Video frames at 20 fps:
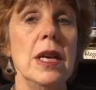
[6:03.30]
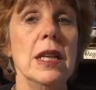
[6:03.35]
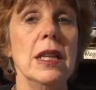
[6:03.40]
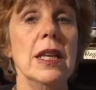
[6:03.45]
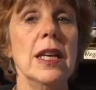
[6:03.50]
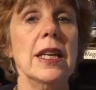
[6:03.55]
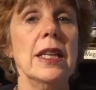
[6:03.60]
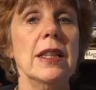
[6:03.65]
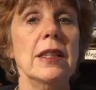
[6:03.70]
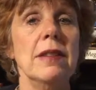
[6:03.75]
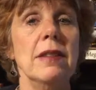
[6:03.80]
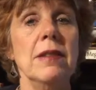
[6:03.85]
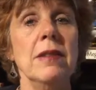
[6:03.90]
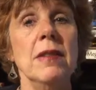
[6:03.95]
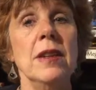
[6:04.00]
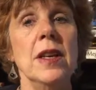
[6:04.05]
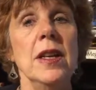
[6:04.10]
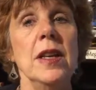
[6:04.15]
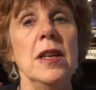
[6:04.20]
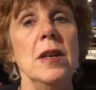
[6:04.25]
like the
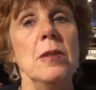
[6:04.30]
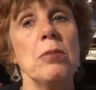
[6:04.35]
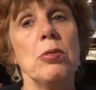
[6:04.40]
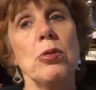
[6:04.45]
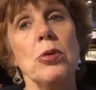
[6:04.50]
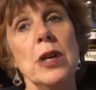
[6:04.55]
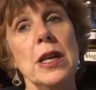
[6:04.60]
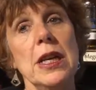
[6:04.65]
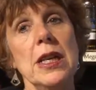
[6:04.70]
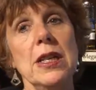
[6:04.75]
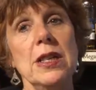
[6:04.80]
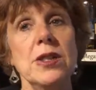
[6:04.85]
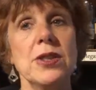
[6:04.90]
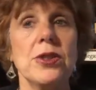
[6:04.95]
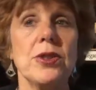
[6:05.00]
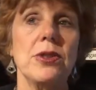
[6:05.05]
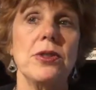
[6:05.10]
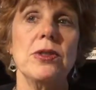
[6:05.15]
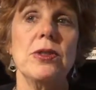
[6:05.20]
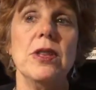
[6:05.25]

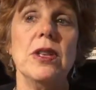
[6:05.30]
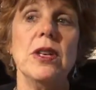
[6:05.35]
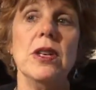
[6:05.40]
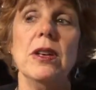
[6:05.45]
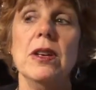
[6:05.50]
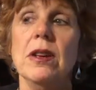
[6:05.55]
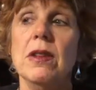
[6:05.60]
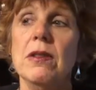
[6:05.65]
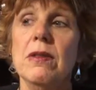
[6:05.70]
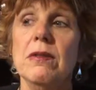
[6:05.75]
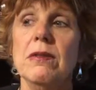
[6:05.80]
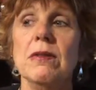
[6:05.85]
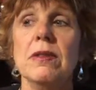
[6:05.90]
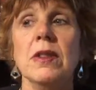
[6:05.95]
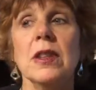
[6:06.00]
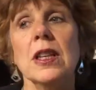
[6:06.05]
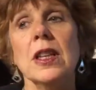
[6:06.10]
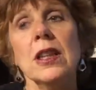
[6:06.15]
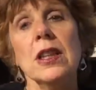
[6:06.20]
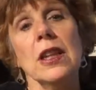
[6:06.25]
priest or the
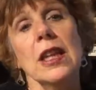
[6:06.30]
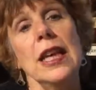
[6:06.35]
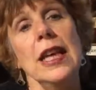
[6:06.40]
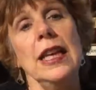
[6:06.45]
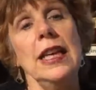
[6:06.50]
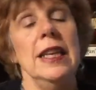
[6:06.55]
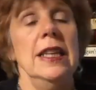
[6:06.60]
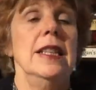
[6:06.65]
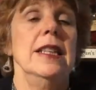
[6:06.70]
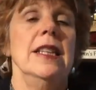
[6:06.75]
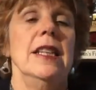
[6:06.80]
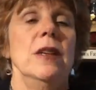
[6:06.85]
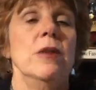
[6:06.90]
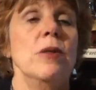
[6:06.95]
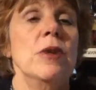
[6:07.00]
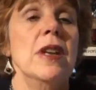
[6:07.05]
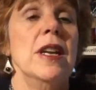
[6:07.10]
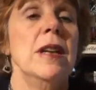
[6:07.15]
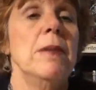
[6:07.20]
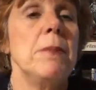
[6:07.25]
little lady that didn't
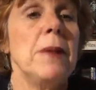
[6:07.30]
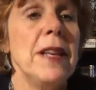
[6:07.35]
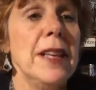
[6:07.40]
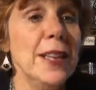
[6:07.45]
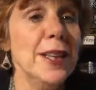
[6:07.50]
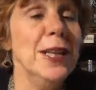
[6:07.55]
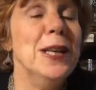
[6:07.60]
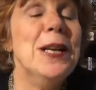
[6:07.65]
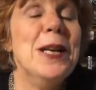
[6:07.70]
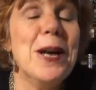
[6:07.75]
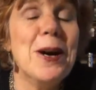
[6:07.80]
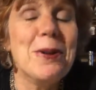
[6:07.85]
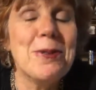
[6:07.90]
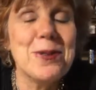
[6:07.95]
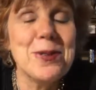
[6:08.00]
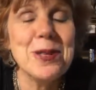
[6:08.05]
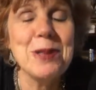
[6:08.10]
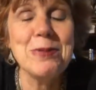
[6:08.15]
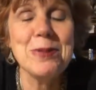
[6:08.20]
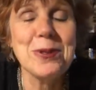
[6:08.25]
want anybody to know
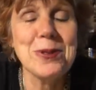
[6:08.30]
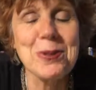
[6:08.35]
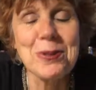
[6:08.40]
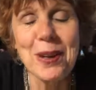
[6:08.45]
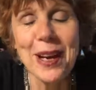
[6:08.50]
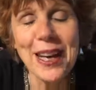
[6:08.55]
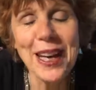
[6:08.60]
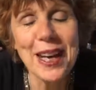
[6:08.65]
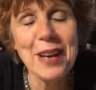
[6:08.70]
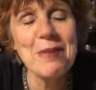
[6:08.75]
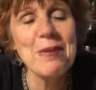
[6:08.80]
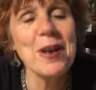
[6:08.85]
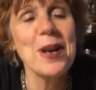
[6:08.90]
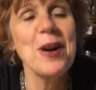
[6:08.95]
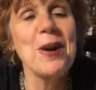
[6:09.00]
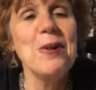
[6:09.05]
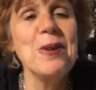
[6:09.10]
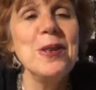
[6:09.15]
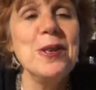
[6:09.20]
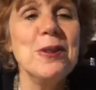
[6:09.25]
she was drinking would
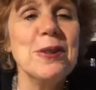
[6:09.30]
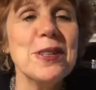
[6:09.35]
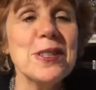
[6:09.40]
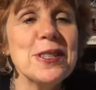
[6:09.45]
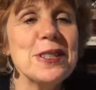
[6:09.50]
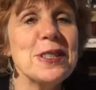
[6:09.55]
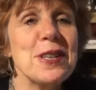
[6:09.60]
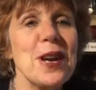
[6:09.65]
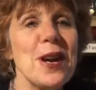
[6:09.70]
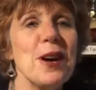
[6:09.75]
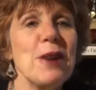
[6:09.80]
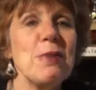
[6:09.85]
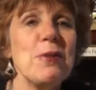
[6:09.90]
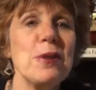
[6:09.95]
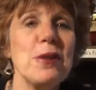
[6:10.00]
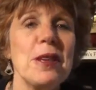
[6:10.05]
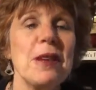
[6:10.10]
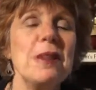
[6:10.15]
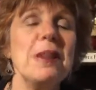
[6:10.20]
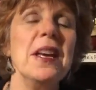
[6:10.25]
go into a snug
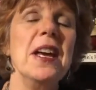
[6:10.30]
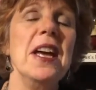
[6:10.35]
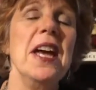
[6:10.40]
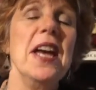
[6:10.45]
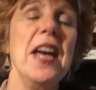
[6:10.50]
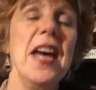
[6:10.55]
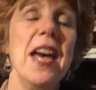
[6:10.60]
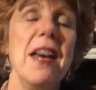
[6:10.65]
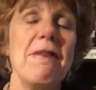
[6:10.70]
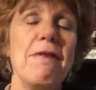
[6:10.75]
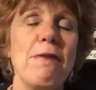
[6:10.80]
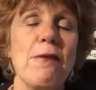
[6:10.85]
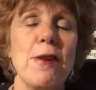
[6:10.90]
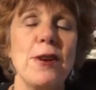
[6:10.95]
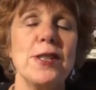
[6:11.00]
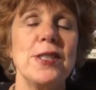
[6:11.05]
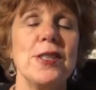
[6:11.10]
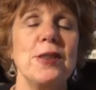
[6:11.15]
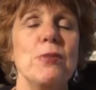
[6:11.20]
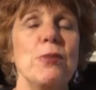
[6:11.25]
where they have
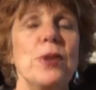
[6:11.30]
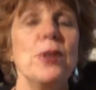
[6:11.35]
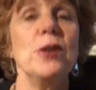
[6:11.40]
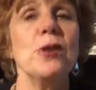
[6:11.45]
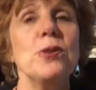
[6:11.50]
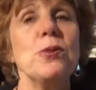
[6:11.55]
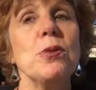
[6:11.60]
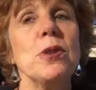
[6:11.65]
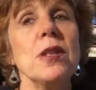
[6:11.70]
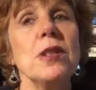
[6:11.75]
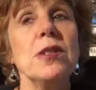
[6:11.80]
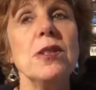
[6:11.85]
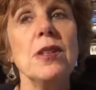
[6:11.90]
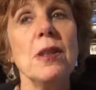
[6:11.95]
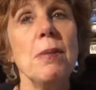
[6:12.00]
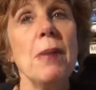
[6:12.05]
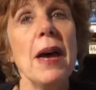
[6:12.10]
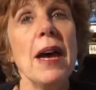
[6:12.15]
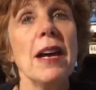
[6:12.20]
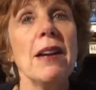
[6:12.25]
frosted windows. Well, this is in
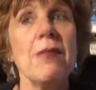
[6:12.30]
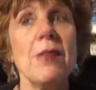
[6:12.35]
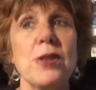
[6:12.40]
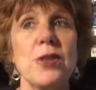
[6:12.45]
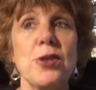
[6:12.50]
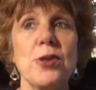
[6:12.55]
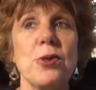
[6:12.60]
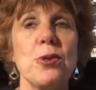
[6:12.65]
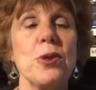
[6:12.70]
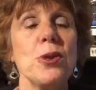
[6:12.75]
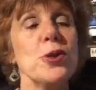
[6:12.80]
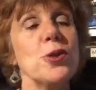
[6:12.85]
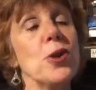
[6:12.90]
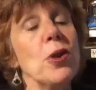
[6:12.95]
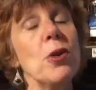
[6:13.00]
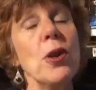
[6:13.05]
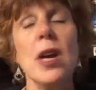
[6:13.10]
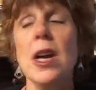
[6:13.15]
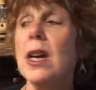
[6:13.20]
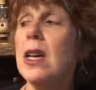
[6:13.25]
the back of our store.
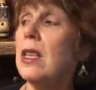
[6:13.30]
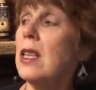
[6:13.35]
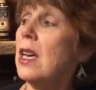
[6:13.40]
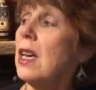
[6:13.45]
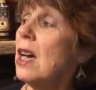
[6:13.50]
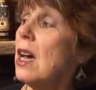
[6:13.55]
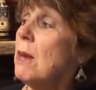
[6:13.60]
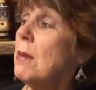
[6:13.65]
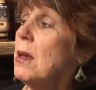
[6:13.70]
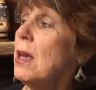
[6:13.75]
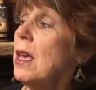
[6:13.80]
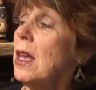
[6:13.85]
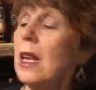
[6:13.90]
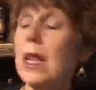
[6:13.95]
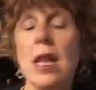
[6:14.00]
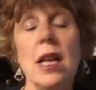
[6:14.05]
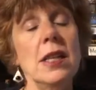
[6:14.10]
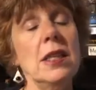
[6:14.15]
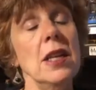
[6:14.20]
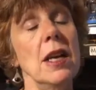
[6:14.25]
So they come in. A
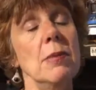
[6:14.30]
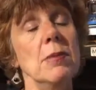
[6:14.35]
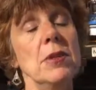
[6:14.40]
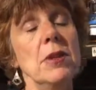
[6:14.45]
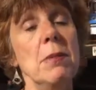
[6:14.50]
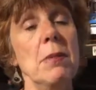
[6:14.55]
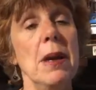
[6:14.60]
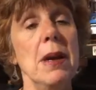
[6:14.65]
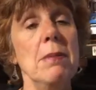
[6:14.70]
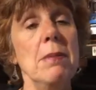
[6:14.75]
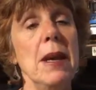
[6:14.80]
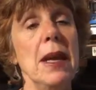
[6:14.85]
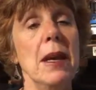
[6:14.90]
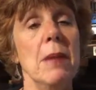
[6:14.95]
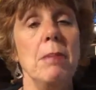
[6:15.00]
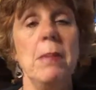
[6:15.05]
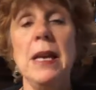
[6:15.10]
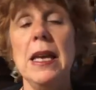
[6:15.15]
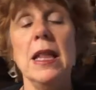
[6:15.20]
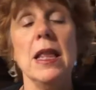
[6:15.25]
lot of times the men make a
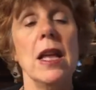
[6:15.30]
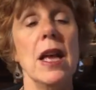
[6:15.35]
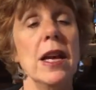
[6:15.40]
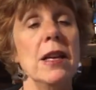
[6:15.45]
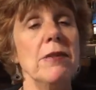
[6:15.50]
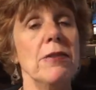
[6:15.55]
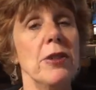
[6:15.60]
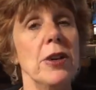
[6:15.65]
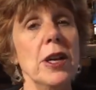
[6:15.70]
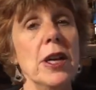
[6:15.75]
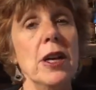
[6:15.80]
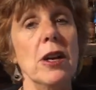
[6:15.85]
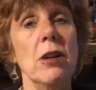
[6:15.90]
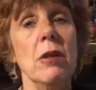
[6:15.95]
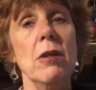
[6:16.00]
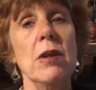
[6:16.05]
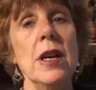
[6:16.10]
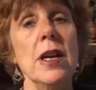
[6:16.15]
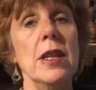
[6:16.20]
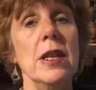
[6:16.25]
beeline for
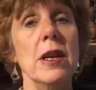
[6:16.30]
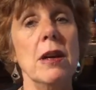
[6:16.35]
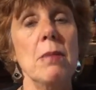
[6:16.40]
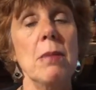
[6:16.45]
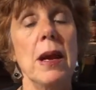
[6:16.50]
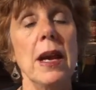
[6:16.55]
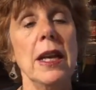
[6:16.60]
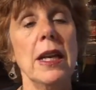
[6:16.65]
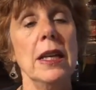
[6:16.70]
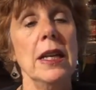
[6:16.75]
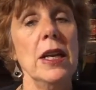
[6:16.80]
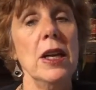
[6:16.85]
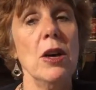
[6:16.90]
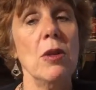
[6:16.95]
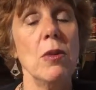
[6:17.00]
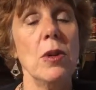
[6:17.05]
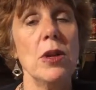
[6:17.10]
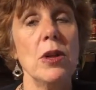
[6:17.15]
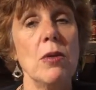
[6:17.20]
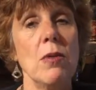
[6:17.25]
here, and they're back in
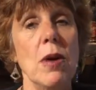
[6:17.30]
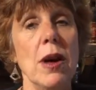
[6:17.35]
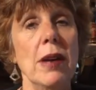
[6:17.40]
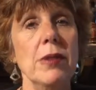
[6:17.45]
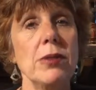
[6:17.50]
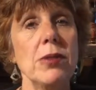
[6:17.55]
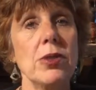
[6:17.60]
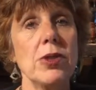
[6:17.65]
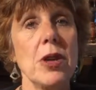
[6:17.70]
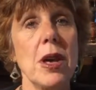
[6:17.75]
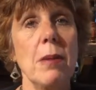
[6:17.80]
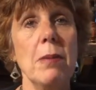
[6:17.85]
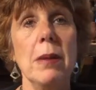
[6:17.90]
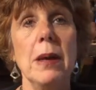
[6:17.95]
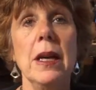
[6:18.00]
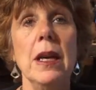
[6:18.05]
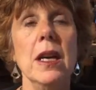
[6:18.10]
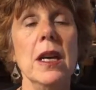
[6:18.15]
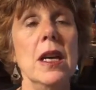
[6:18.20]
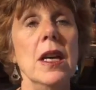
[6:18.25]
here while their wives are
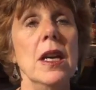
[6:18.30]
shopping.